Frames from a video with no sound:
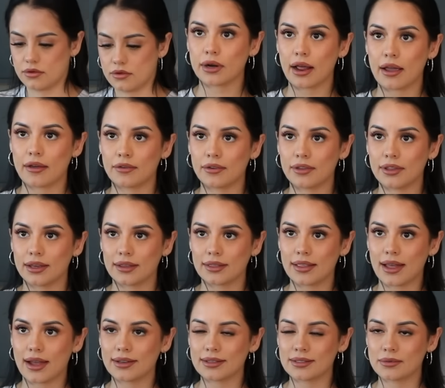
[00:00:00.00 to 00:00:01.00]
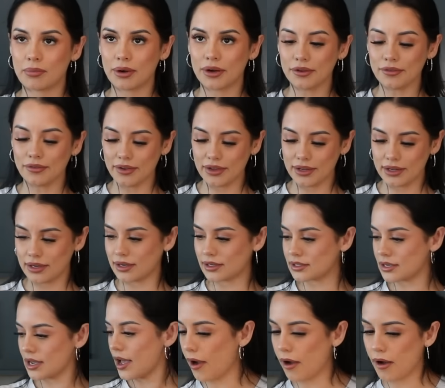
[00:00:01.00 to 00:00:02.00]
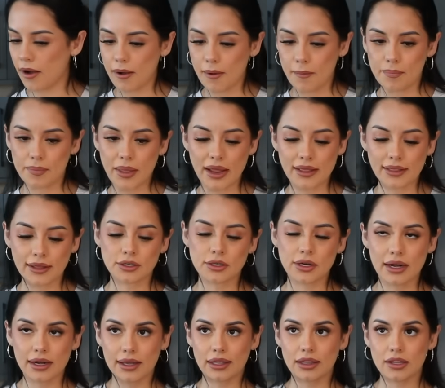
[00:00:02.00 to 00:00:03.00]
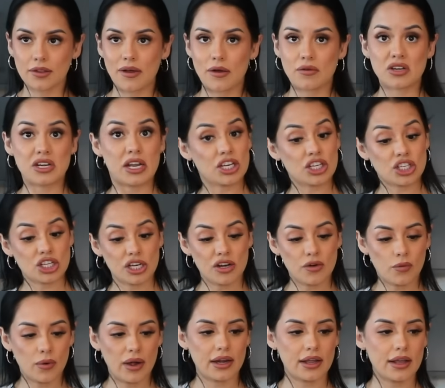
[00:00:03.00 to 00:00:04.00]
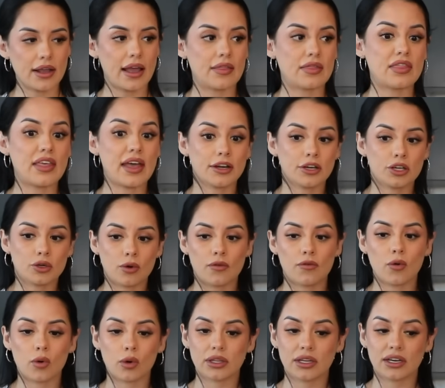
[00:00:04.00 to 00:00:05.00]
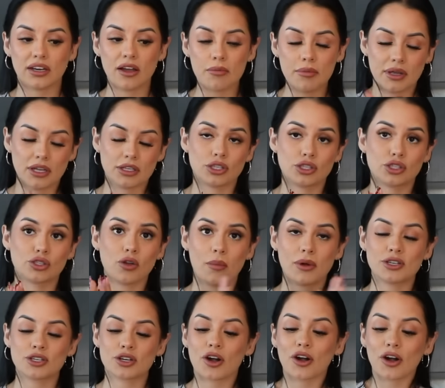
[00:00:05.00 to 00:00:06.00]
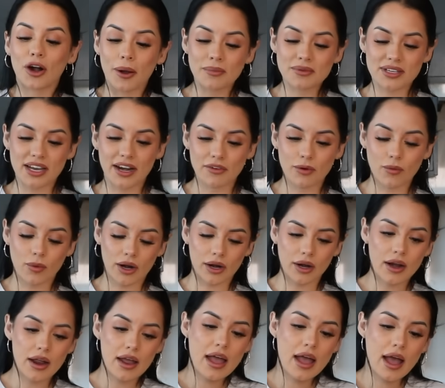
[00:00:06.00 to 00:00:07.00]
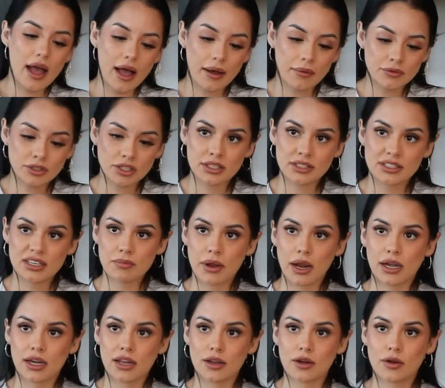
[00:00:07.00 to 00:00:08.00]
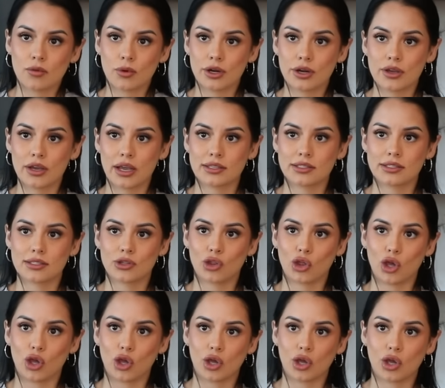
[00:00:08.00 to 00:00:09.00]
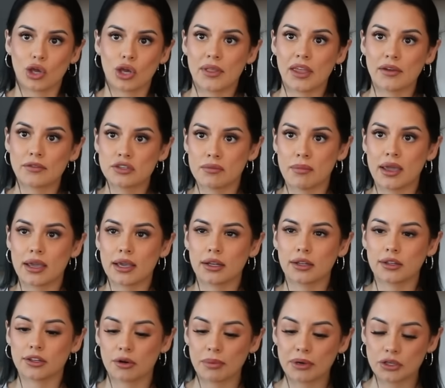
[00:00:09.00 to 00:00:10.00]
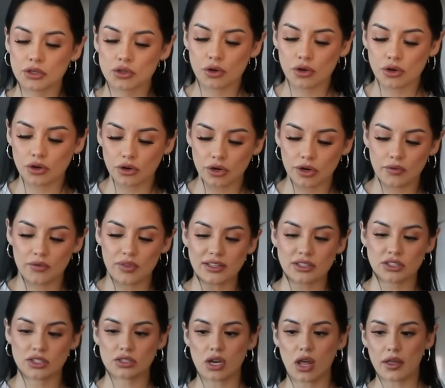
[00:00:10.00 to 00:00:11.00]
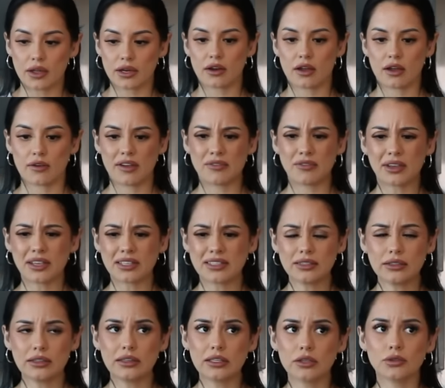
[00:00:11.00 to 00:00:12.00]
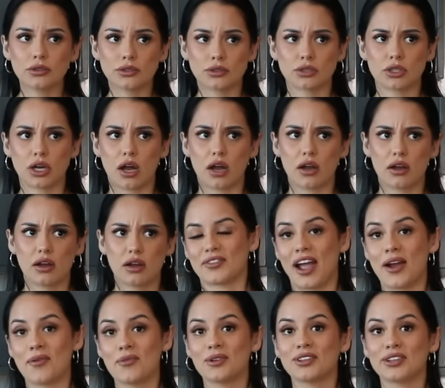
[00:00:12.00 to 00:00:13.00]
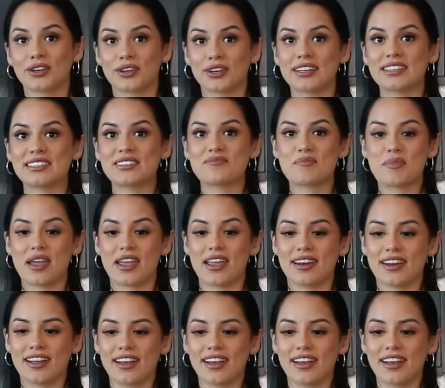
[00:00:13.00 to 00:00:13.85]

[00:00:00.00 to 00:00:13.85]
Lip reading: I feel like that is perfect. I like to kind of get the foundation ready and then do a full cleanup because there's so much crumbs everywhere. I'm just debating, what do you guys think? If to make it a little bit shorter or if that's tall enough. I feel like it's a little too tall. I will literally debate